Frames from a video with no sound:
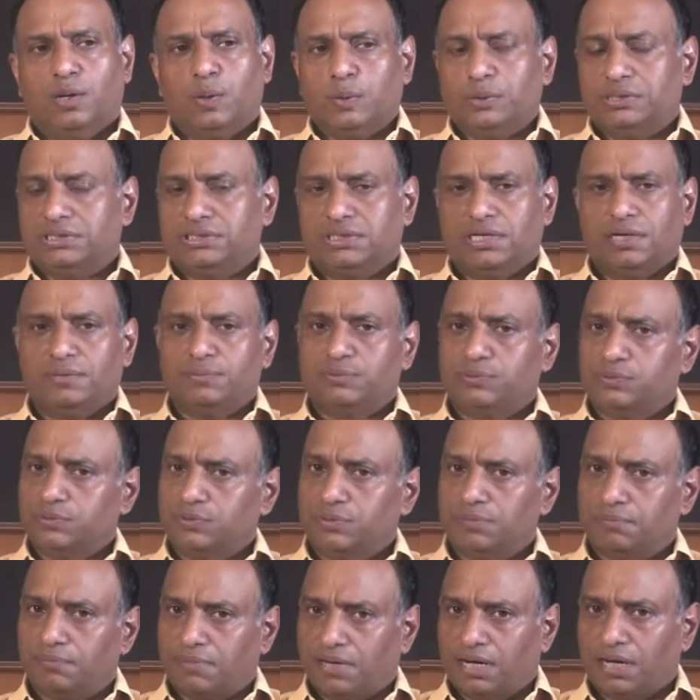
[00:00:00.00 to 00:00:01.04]
which comes to
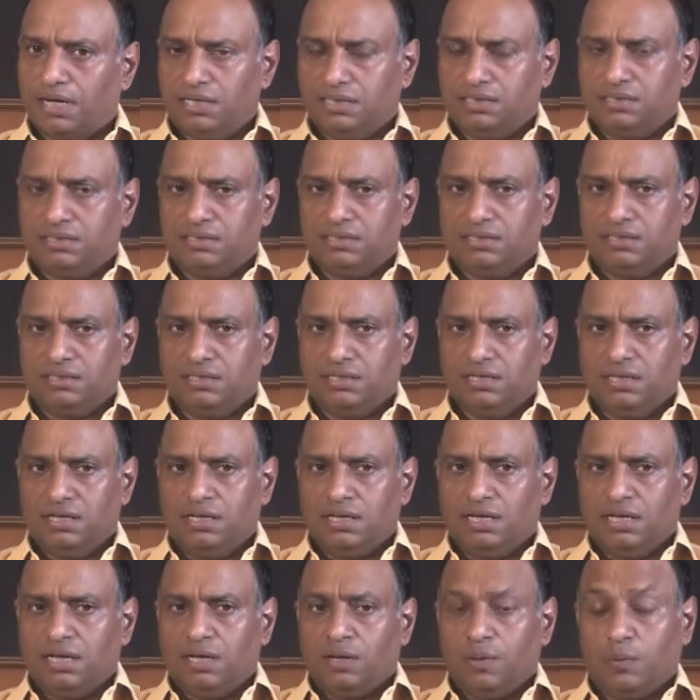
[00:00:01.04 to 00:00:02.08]
the mind.
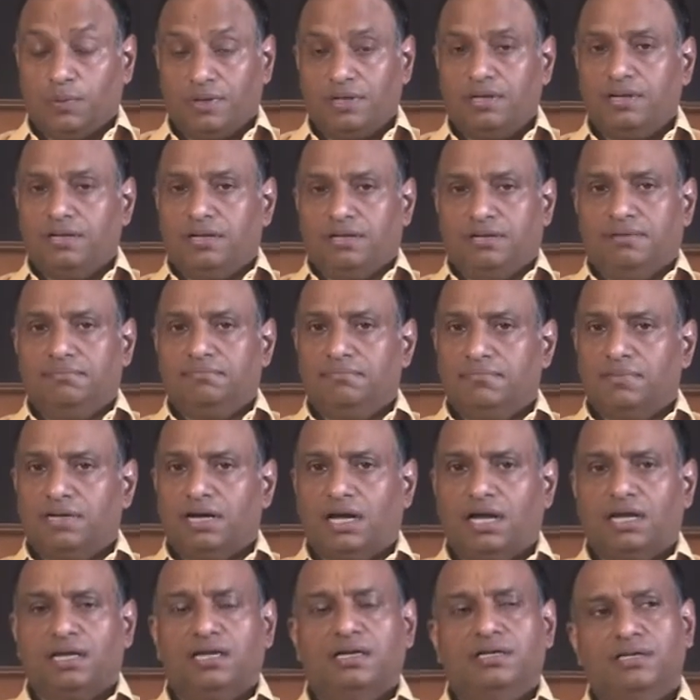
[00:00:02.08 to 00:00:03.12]
Well,
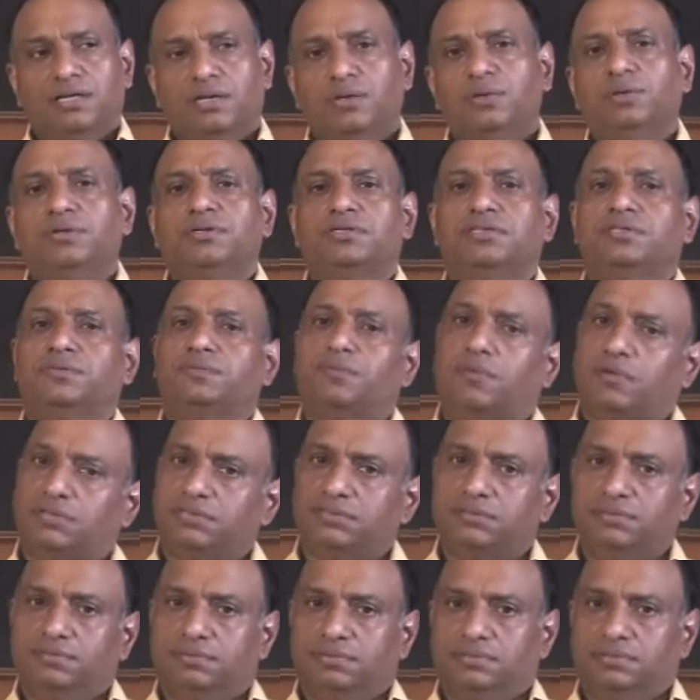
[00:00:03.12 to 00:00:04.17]
I can tell you it is
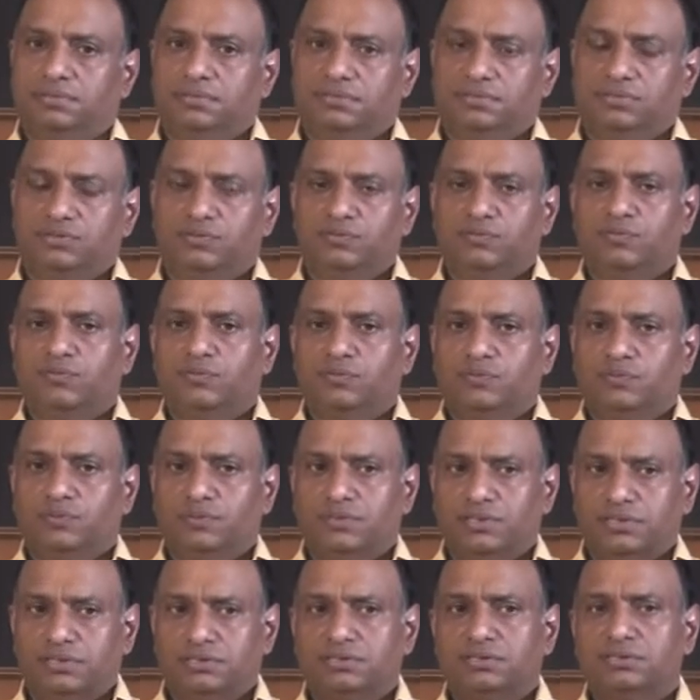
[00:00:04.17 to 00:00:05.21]
possible. So
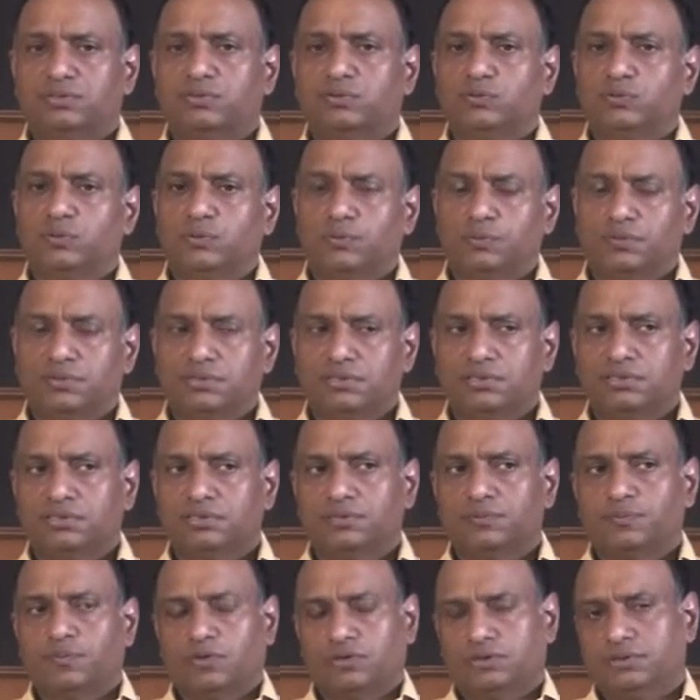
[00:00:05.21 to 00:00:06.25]
let us assume that it
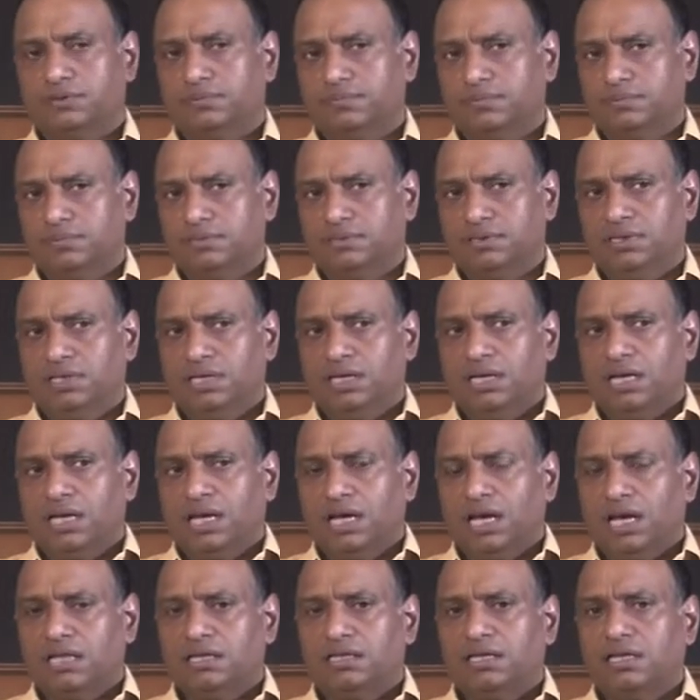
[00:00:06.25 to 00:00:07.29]
is possible
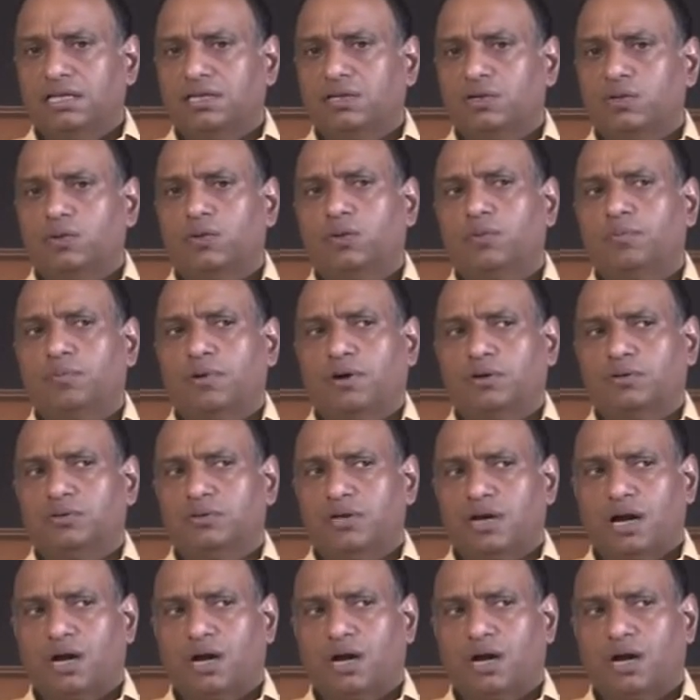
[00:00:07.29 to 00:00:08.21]
and then go about